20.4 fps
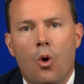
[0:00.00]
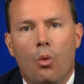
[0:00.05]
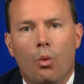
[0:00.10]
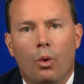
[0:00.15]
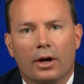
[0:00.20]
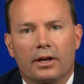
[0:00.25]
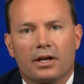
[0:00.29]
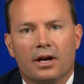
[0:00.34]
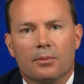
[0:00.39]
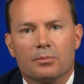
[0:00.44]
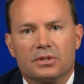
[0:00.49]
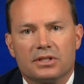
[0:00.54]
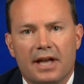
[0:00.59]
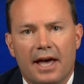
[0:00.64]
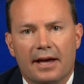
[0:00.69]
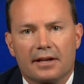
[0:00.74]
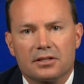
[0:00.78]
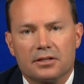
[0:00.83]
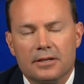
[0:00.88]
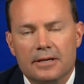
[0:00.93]
what comes
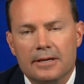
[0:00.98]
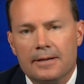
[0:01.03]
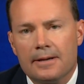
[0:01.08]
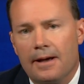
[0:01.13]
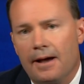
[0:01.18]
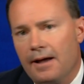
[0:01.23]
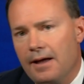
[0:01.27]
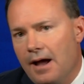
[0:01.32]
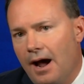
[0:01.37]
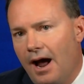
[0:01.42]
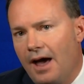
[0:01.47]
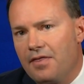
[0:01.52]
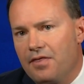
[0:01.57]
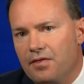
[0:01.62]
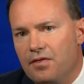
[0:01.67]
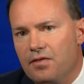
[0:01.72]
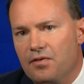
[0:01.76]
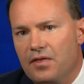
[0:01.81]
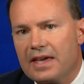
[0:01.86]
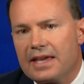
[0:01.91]
next, I
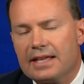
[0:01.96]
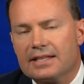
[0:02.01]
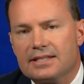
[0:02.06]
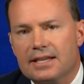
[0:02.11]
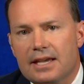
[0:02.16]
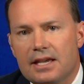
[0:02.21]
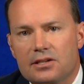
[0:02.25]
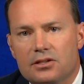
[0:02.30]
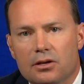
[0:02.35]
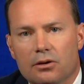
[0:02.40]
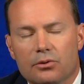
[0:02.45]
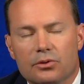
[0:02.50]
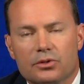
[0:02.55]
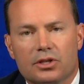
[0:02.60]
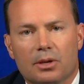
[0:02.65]
think it's easier.